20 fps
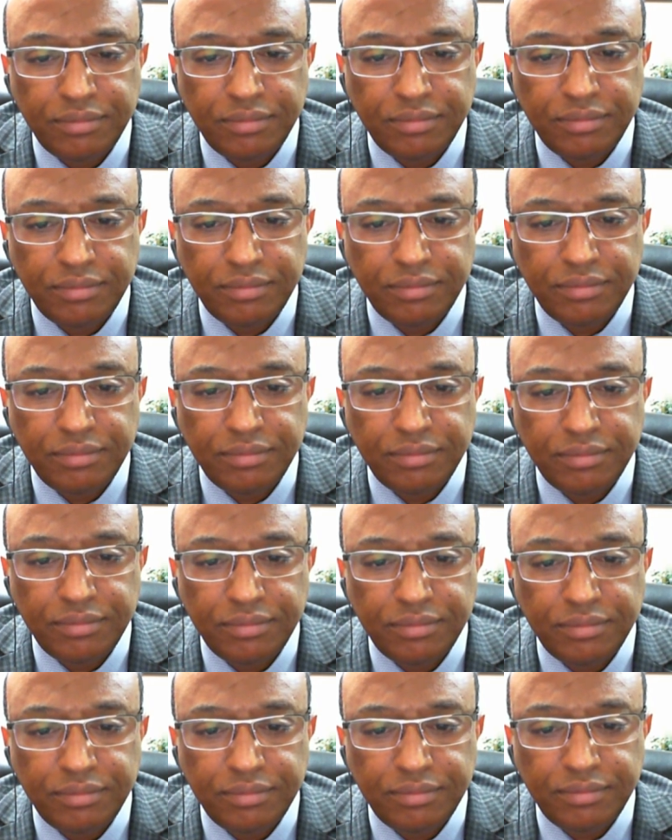
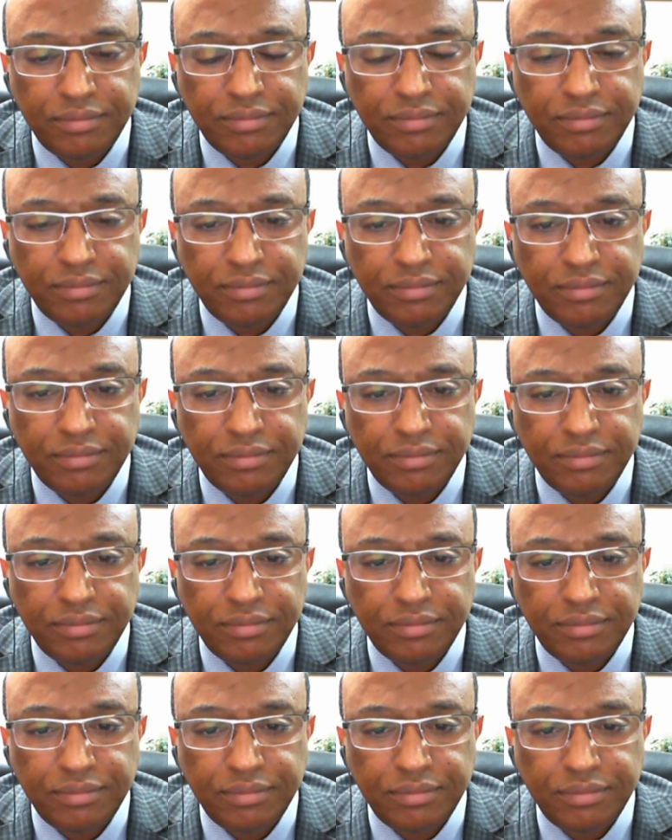
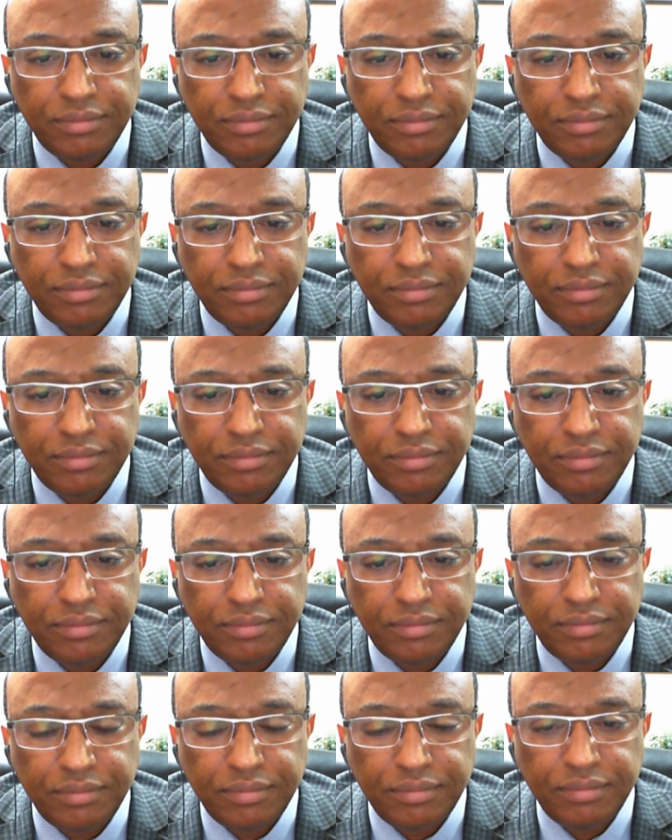
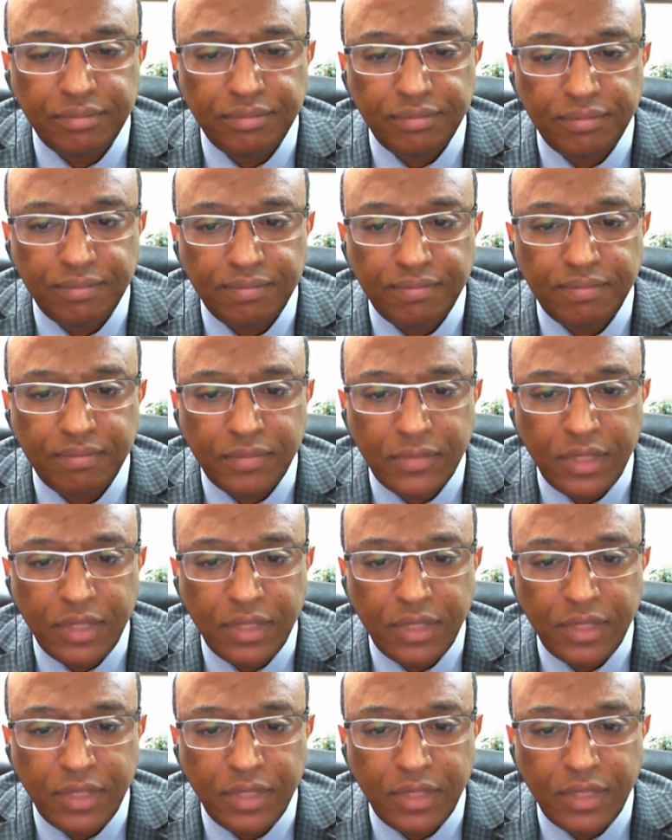The person shown says nothing.